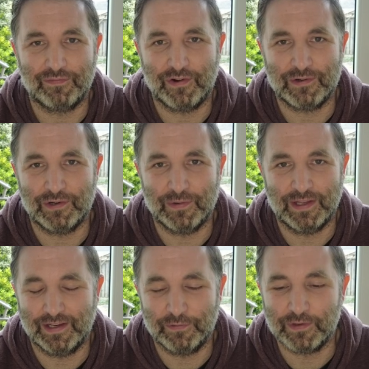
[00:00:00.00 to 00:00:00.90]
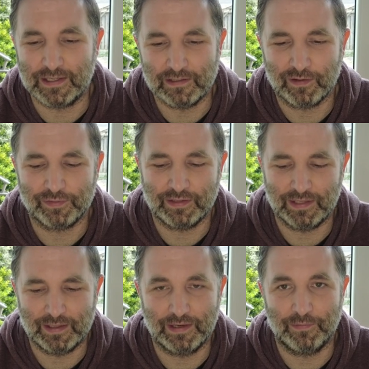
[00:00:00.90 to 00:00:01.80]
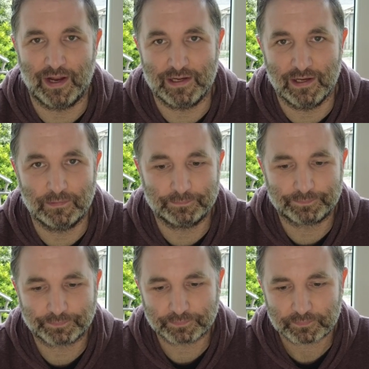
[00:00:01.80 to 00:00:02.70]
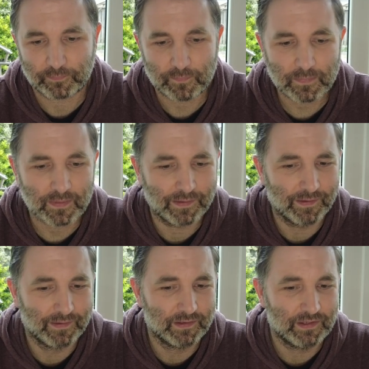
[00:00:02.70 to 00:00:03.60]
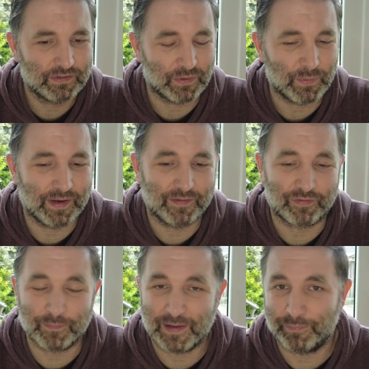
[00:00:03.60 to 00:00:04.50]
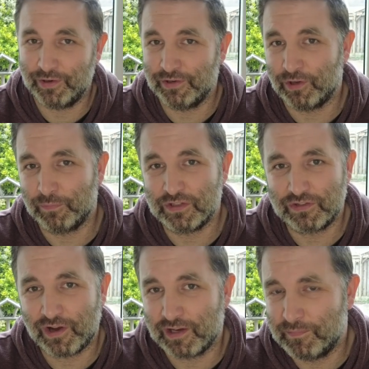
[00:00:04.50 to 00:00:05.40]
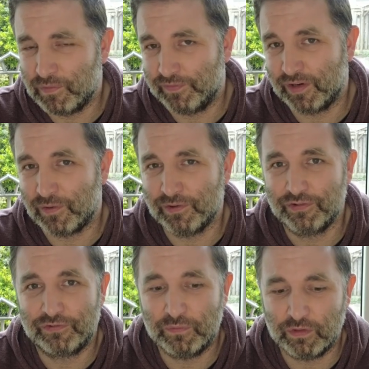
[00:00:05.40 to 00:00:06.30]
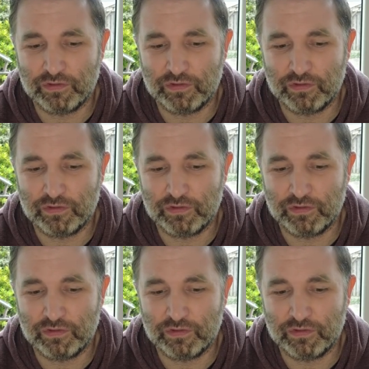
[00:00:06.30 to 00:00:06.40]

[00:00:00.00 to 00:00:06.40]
photo, and I really love it right now. So from that point on, we started moving on through